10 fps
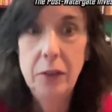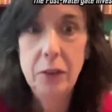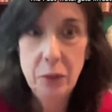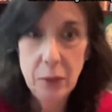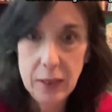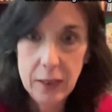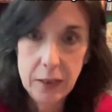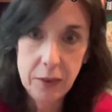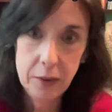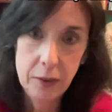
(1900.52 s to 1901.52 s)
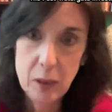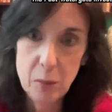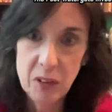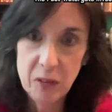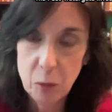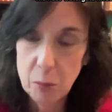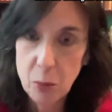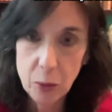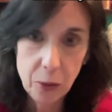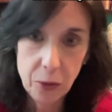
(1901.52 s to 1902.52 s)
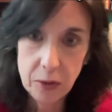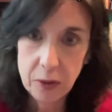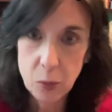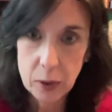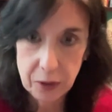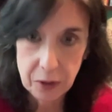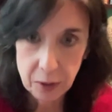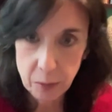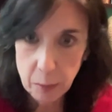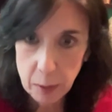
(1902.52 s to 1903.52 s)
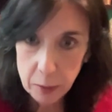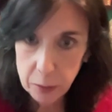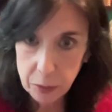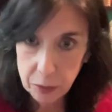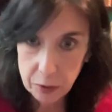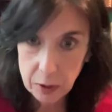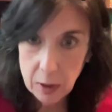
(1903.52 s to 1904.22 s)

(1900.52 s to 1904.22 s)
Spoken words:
If you had a couple of reporters at the Washington Post